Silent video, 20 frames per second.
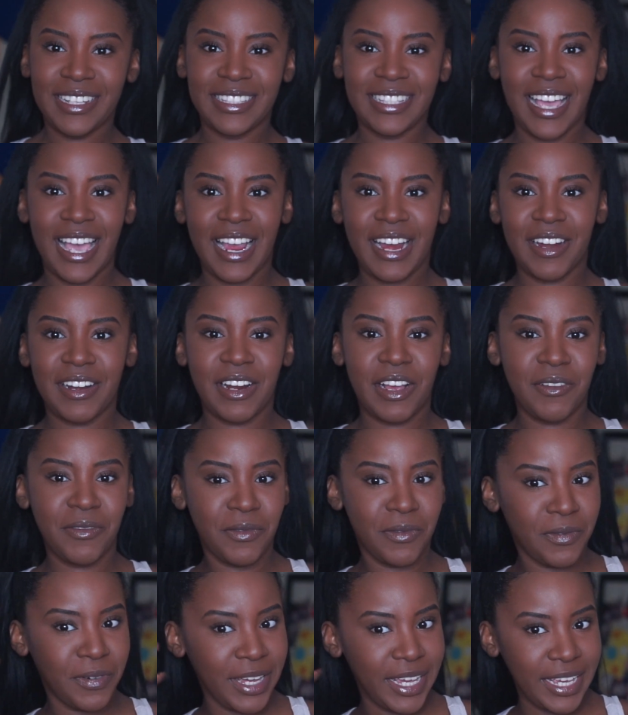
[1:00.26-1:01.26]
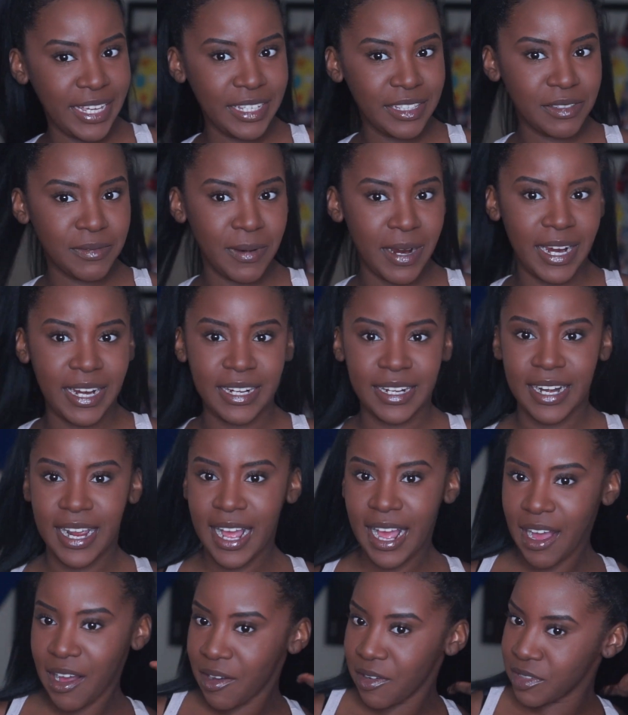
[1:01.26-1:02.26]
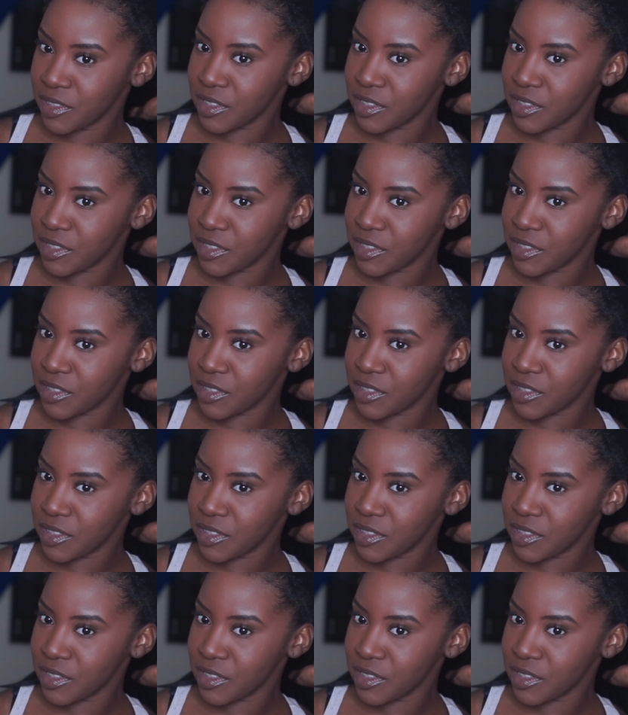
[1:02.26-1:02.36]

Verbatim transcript: of tired of wigs right now.